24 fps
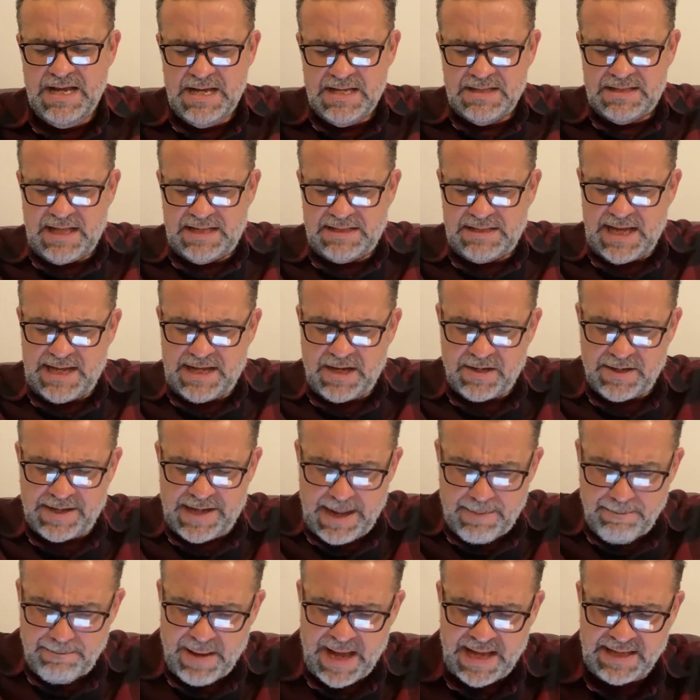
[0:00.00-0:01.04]
that they could
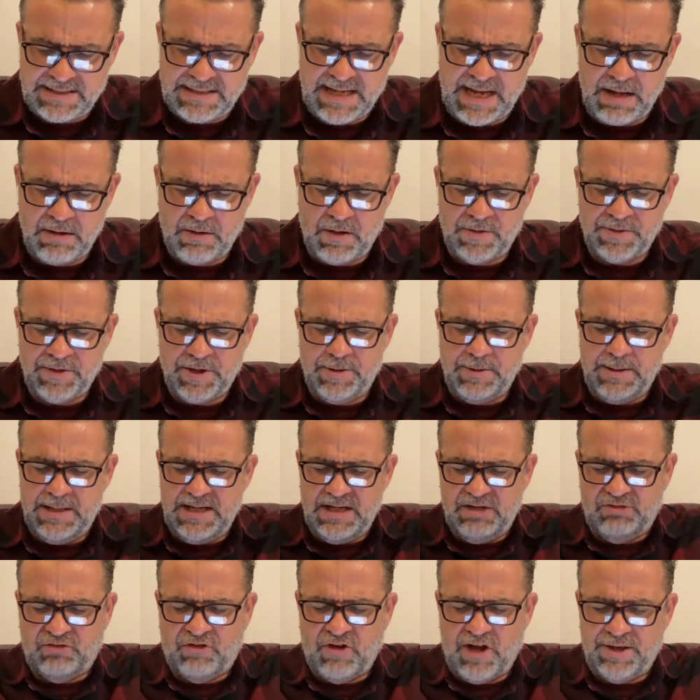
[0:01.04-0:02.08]
get back down on their
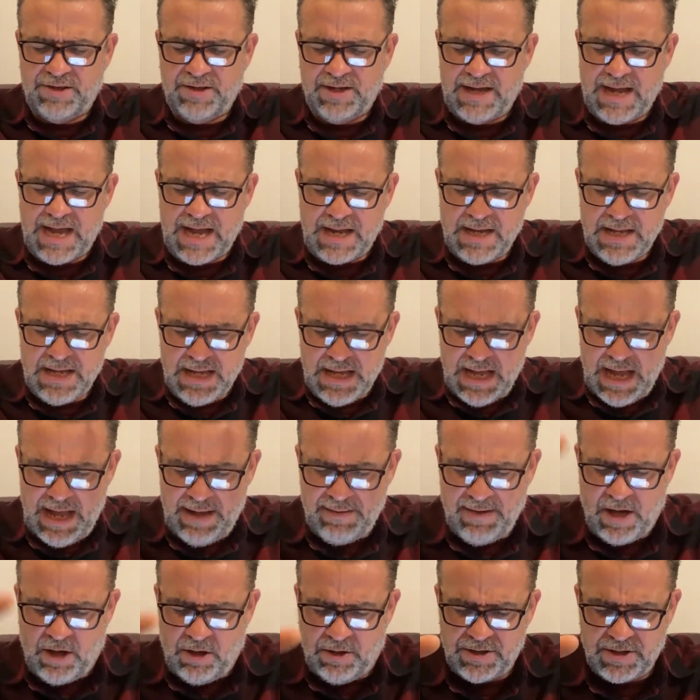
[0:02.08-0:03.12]
knees father god
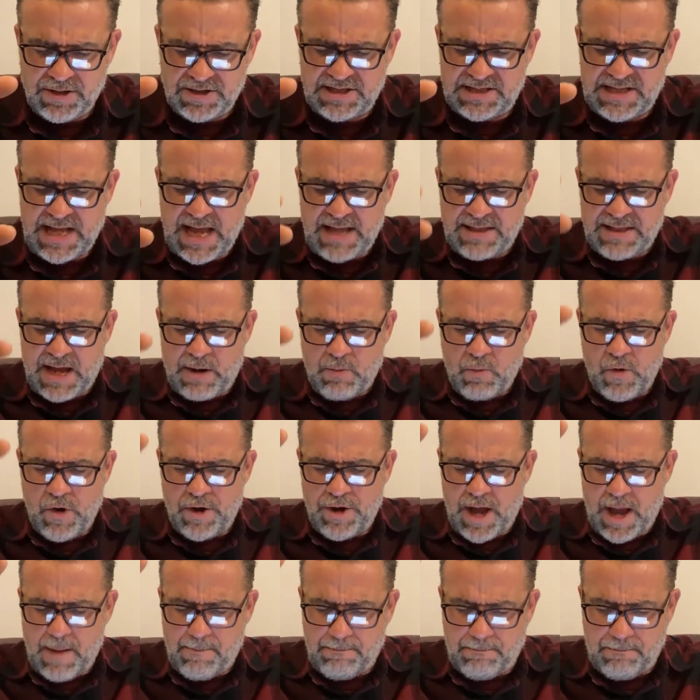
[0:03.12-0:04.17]
and understand that we're
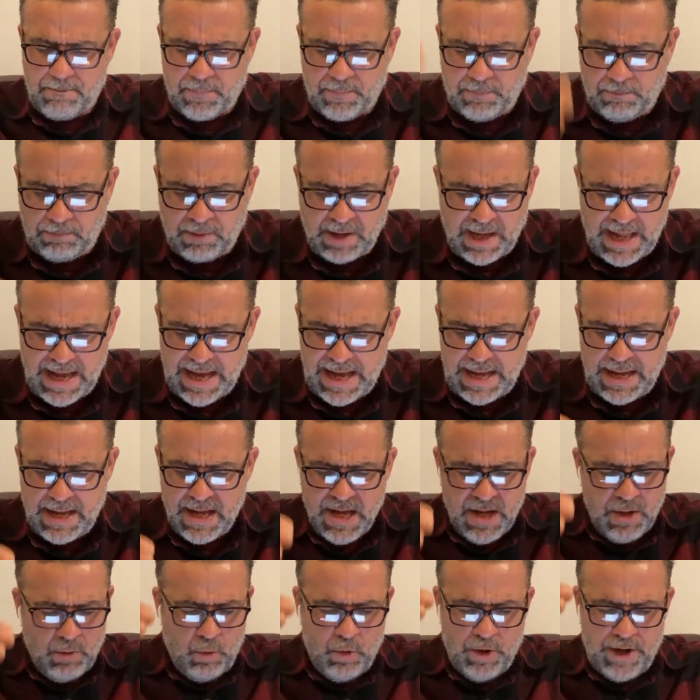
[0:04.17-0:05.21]
not playing
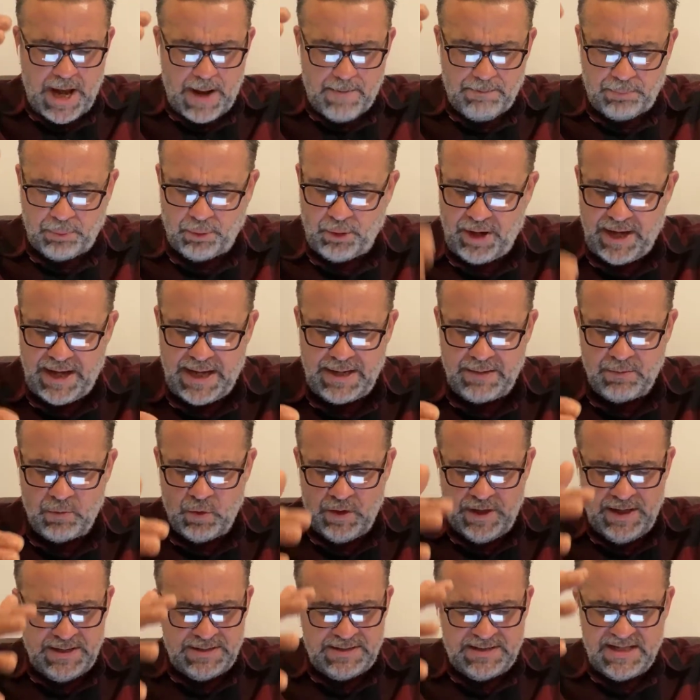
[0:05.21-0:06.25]
we're not praying
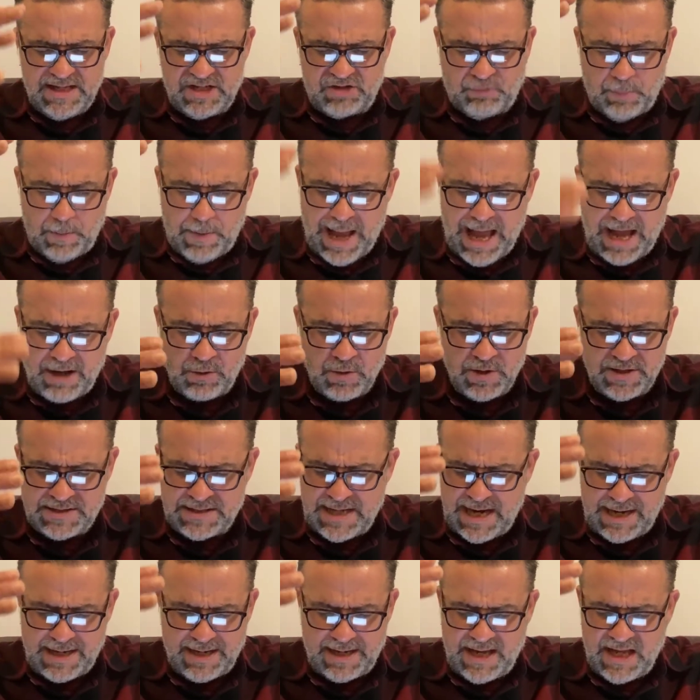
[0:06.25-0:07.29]
this battle is
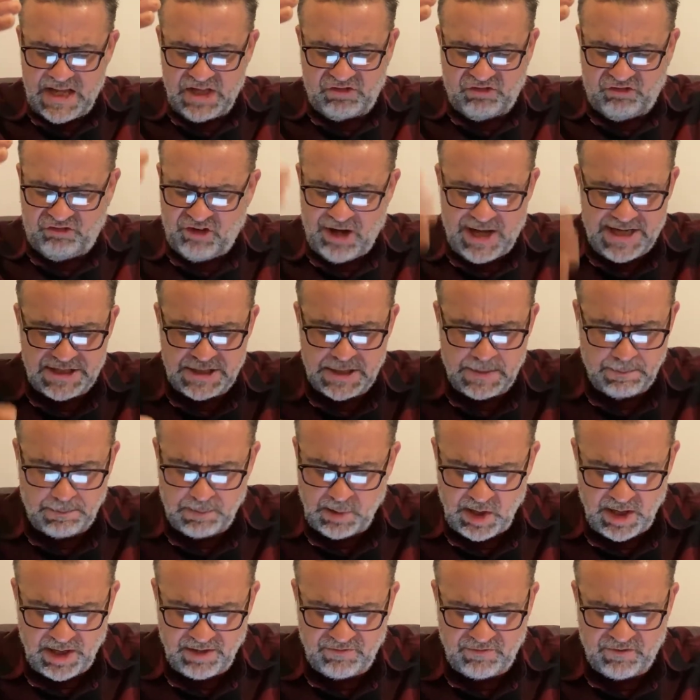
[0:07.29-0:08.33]
not against flesh and
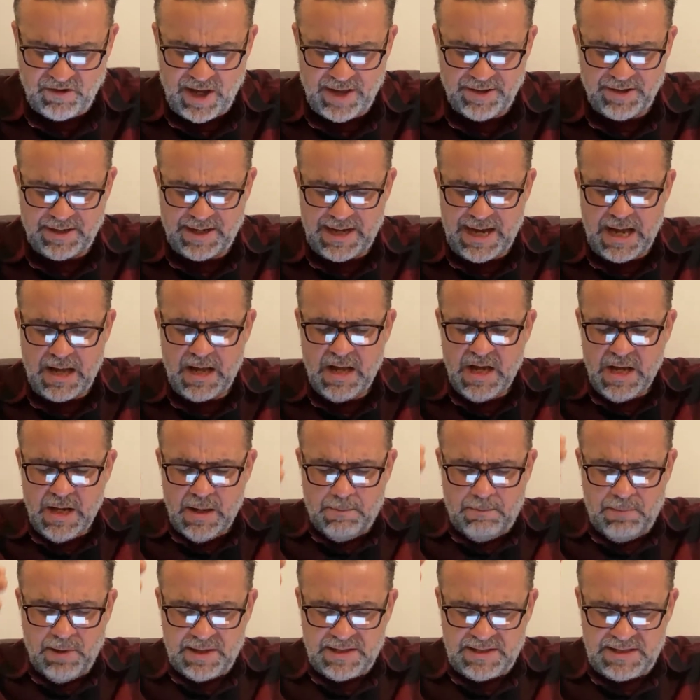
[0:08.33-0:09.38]
blood father god
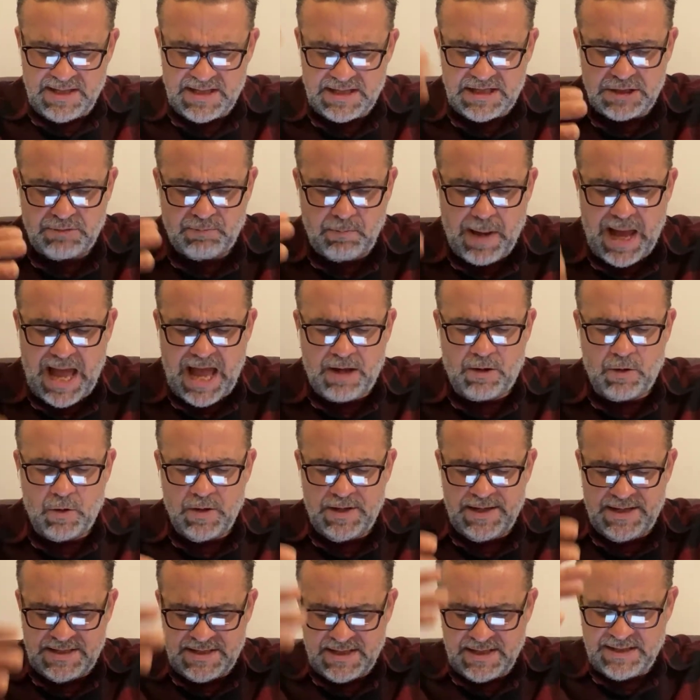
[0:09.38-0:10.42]
but this battle
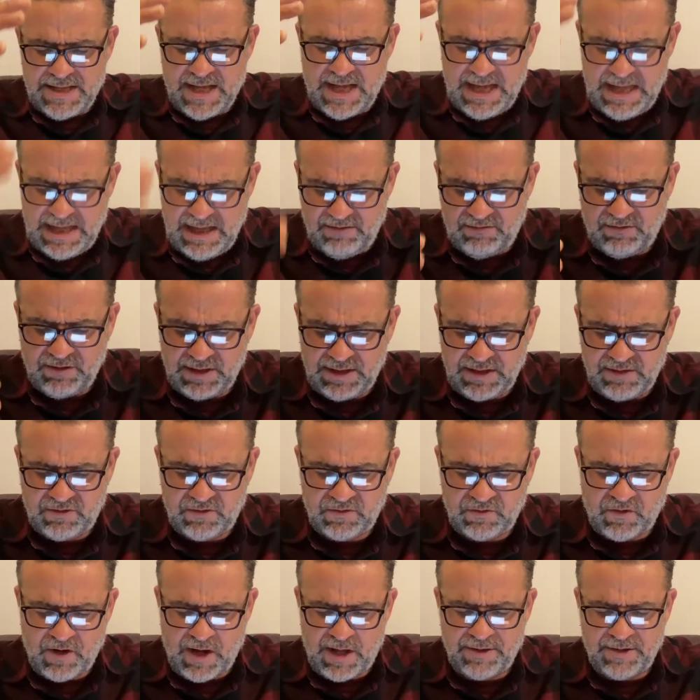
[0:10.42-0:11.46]
is in the heavenlies
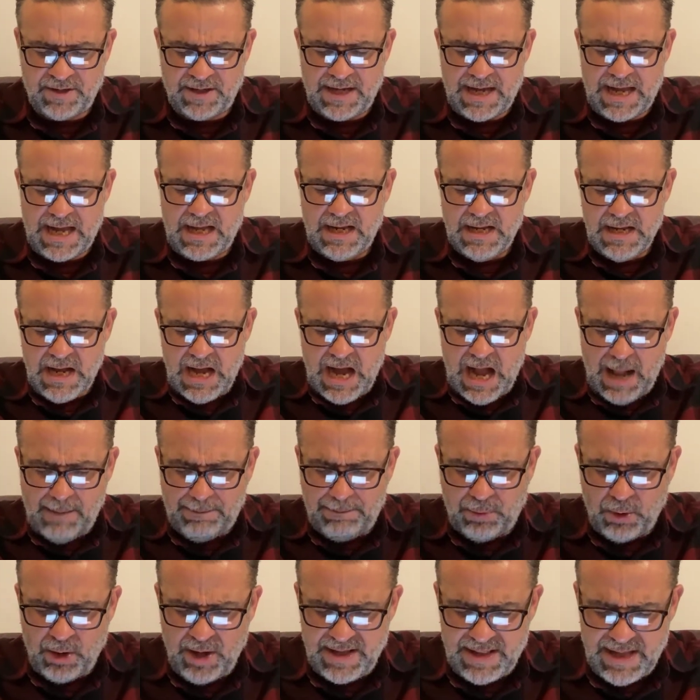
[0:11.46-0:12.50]
father god i
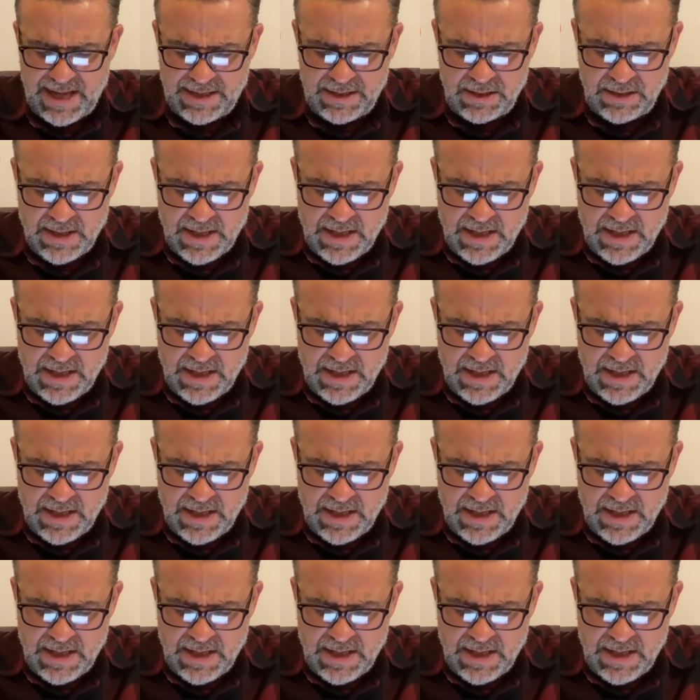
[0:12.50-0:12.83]
pray that